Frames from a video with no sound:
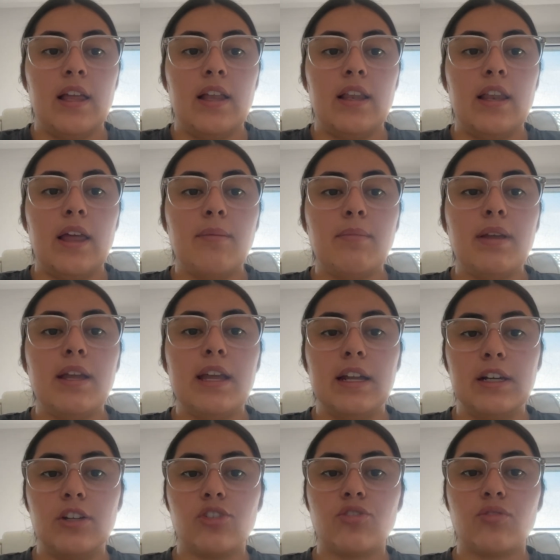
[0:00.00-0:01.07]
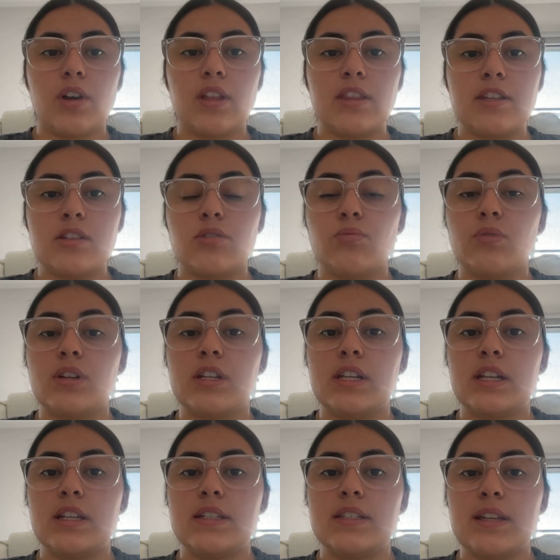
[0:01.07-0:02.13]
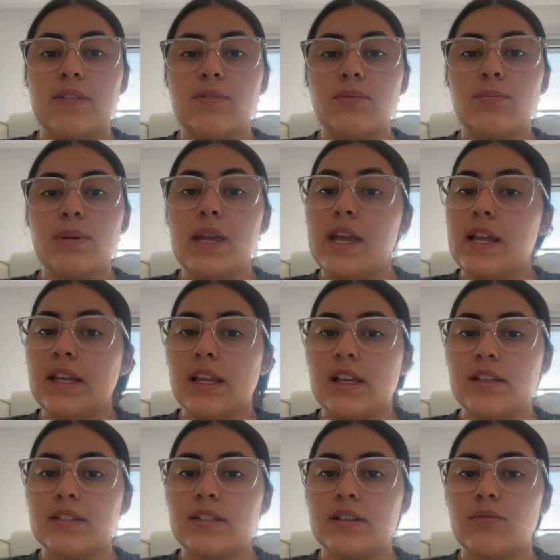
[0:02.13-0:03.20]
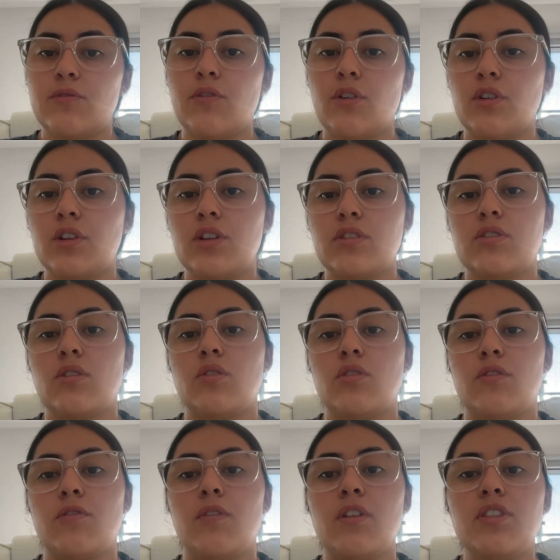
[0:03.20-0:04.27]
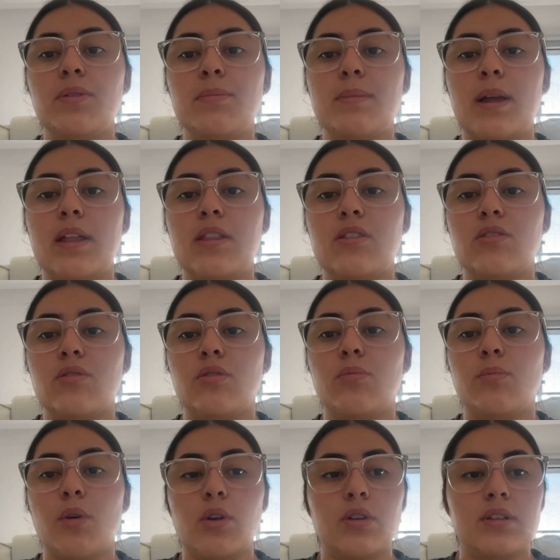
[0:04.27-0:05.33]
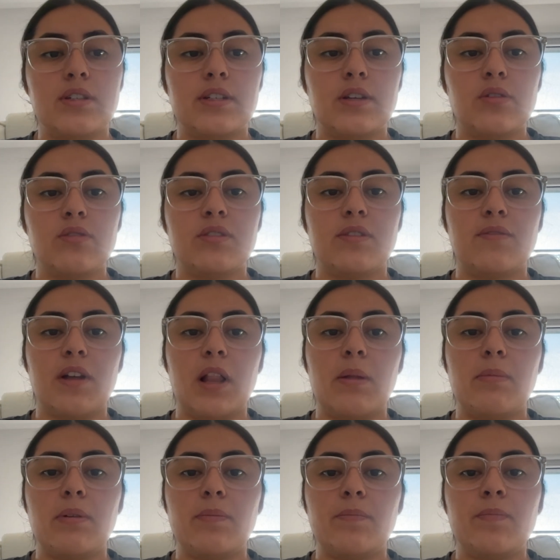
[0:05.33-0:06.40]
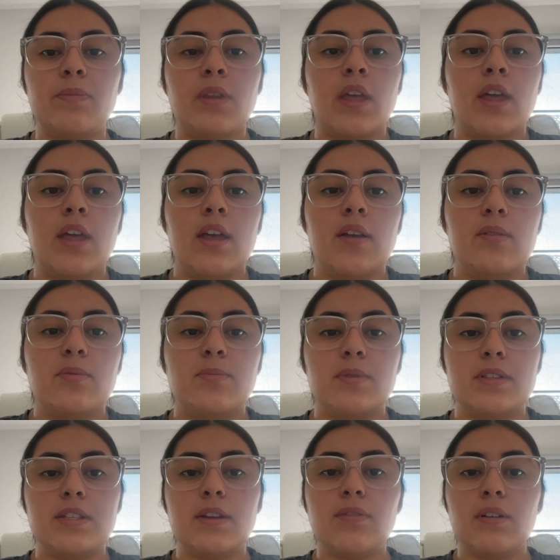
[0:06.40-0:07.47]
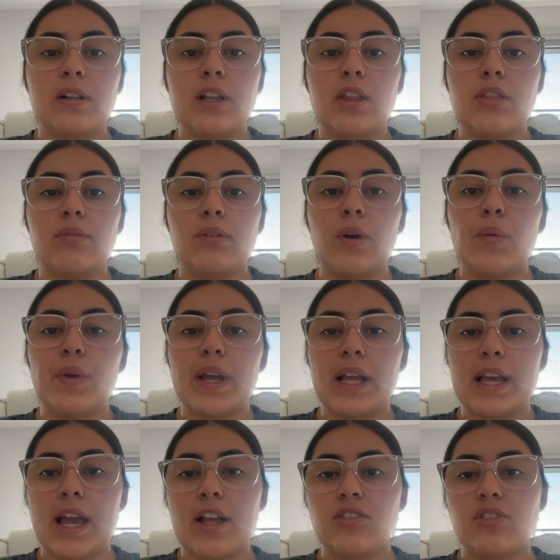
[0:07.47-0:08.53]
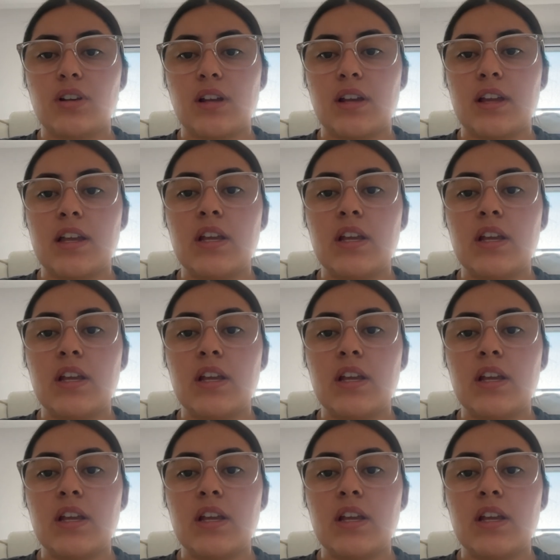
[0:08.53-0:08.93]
Let me illustrate this through a Year 7 PE lesson focused on fundamental motor skills development, specifically throwing and catching.